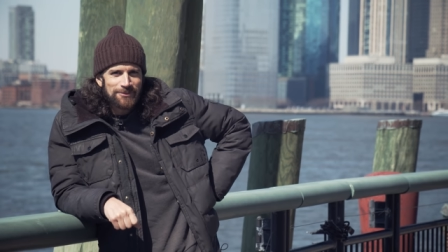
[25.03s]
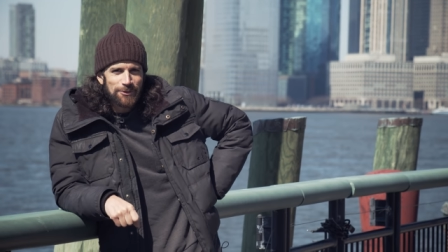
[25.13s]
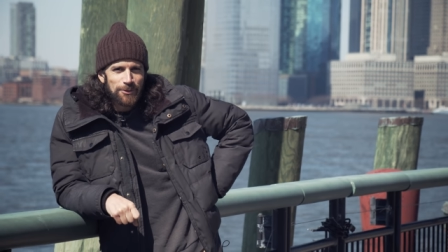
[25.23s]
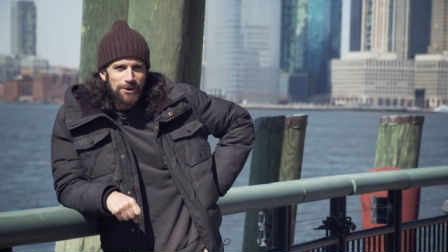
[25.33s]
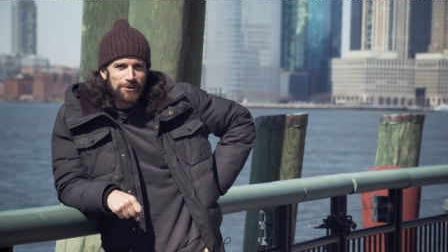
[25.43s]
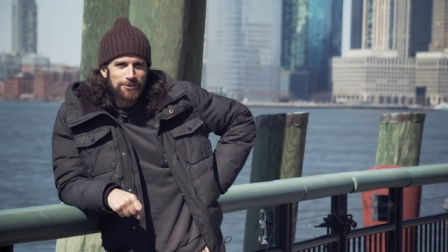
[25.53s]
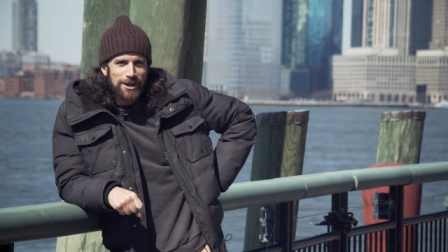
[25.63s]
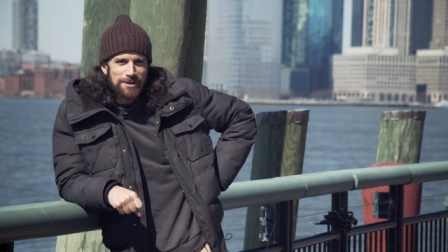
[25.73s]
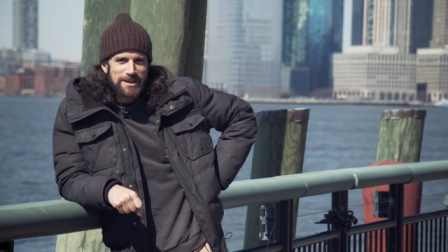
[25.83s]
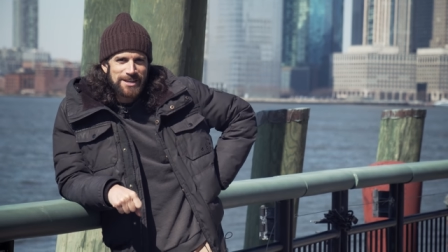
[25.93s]
for
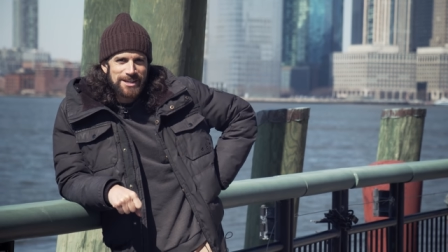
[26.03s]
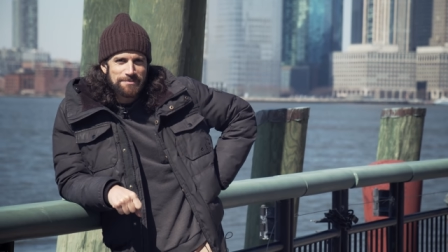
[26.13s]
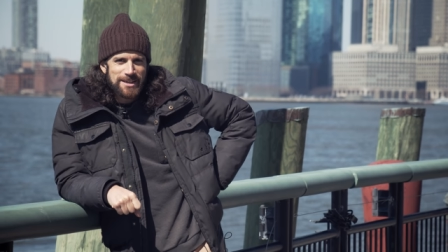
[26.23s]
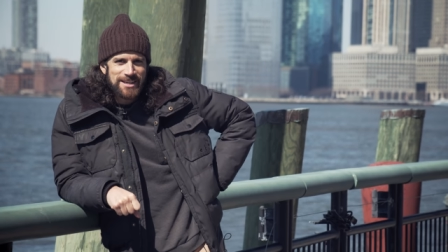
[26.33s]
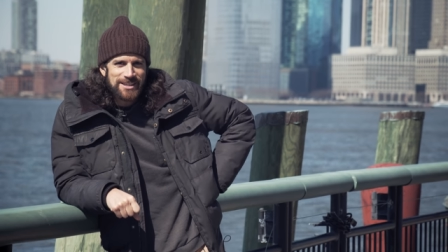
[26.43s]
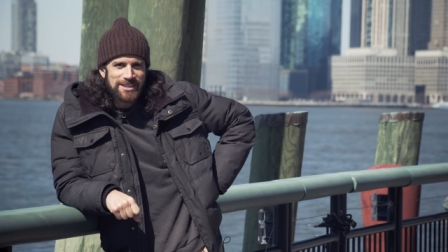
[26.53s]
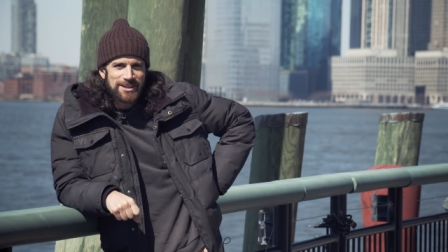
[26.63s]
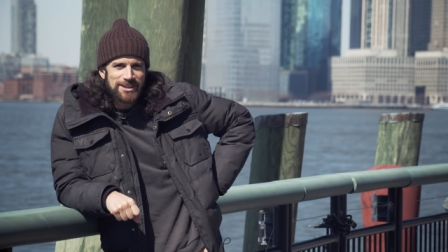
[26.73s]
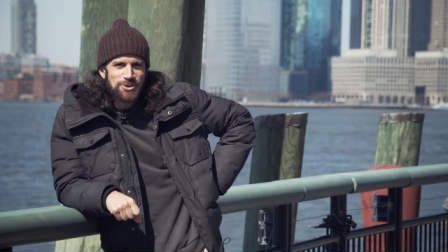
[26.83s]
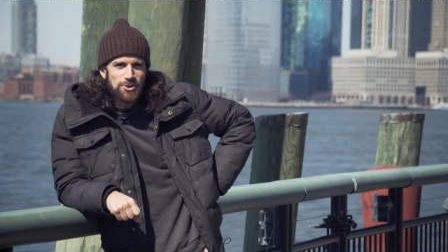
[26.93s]
recommending me
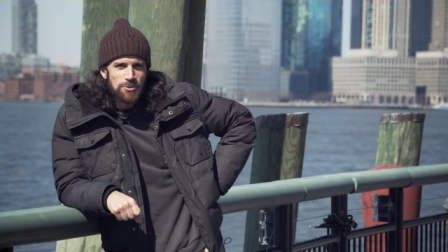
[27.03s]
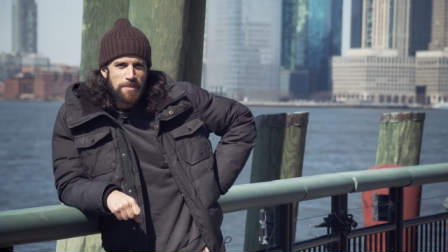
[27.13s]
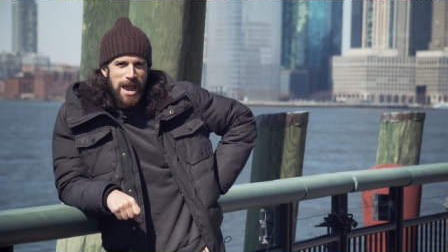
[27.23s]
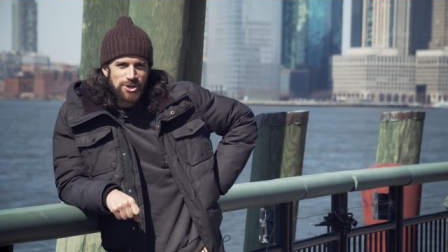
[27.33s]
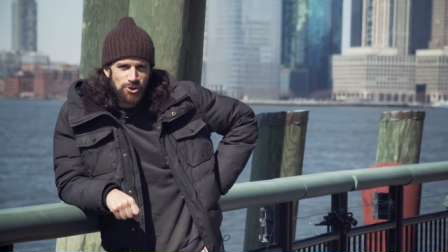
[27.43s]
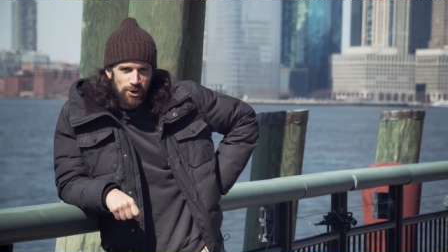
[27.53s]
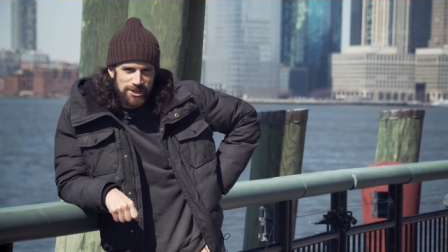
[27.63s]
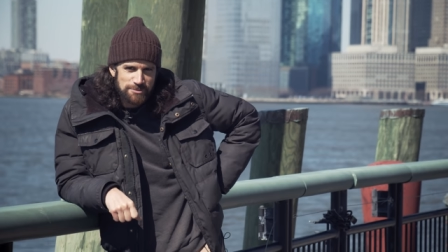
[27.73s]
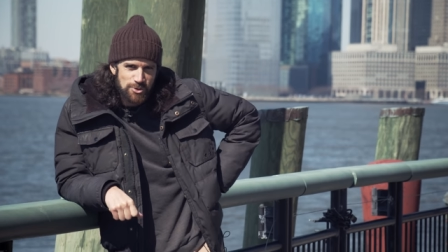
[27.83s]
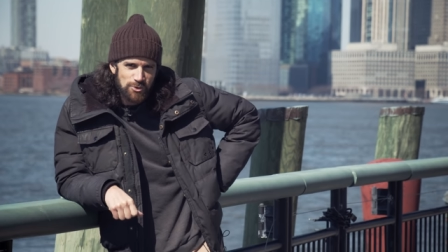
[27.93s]
the new
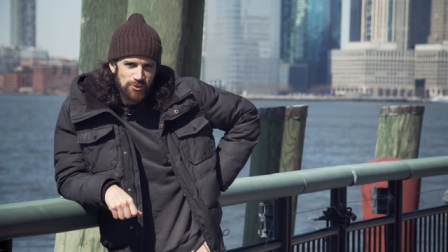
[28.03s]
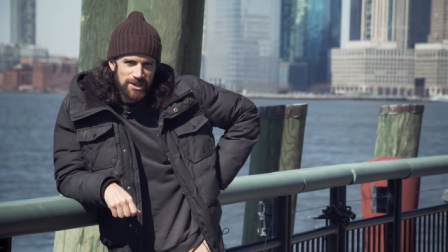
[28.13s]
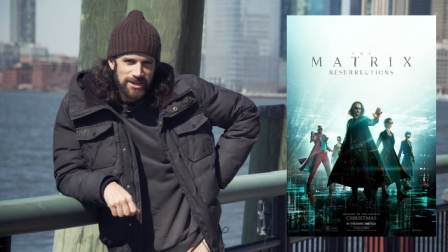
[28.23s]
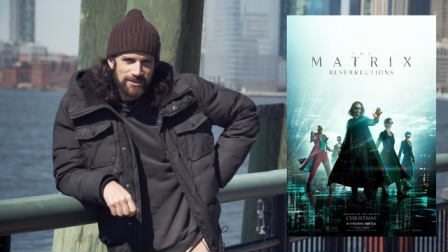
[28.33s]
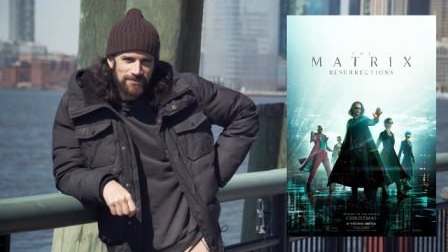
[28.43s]
Matrix movie.